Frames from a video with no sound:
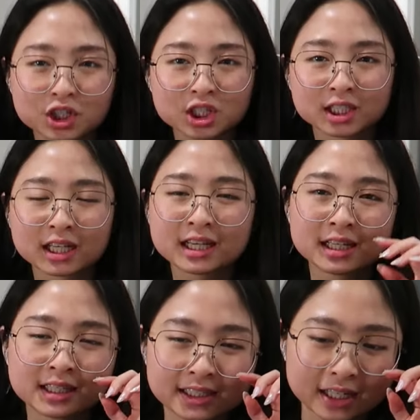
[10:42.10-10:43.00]
first
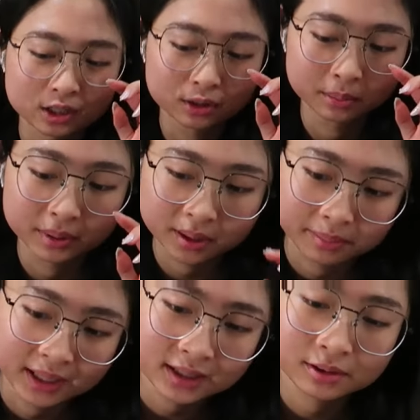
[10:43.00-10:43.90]
tackle the big
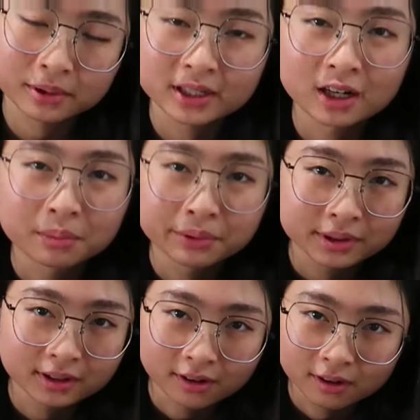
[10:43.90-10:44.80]
bags where I'll
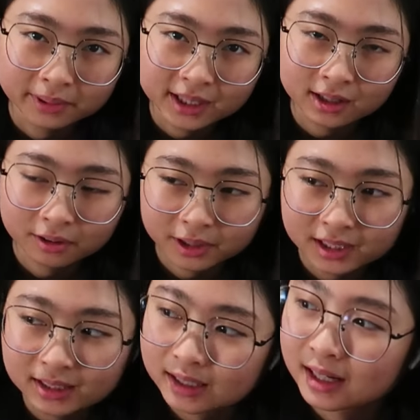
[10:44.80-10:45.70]
put all my
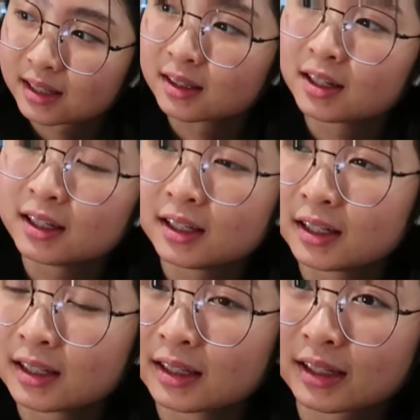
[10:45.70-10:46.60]
clothing and
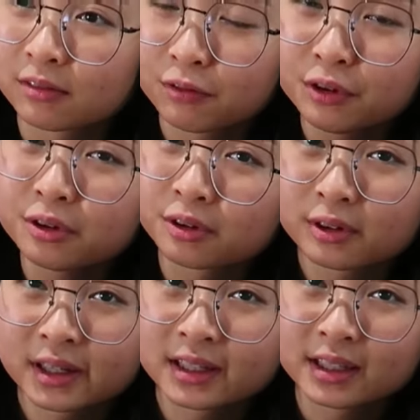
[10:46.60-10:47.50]
like food
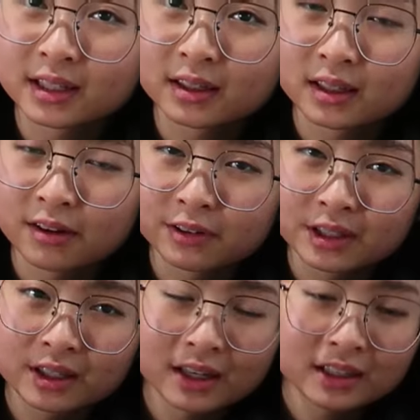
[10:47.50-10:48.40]
or anything, I
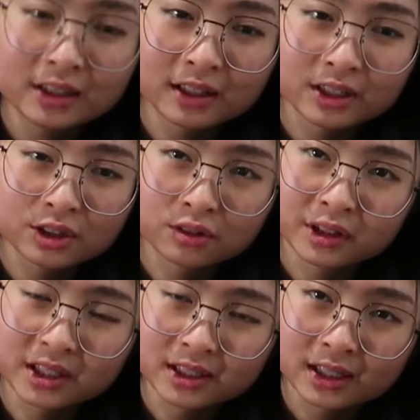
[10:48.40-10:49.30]
mean any like
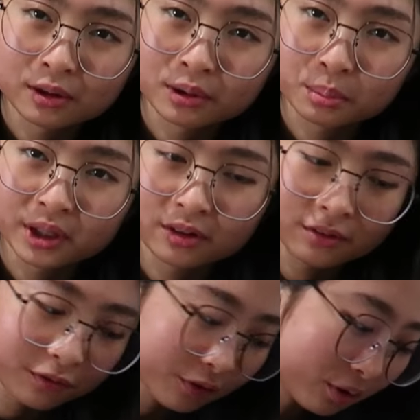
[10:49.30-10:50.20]
souvenirs that I want to bring
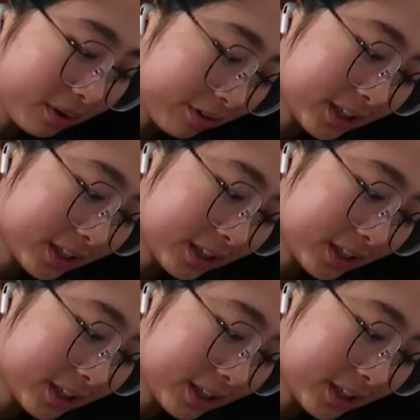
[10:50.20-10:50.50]
for all my